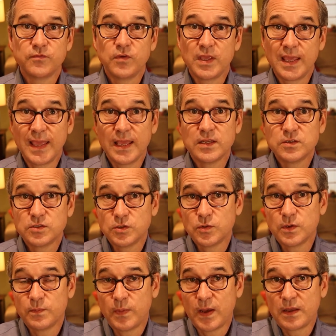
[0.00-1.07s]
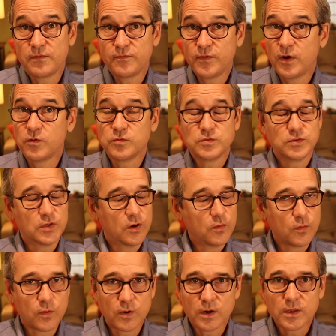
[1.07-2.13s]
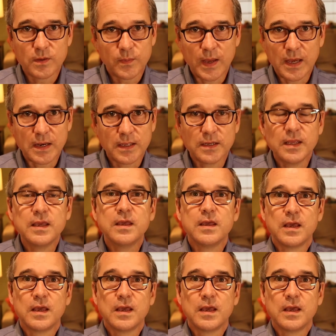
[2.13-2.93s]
If you can't do it by phone, don't worry about it.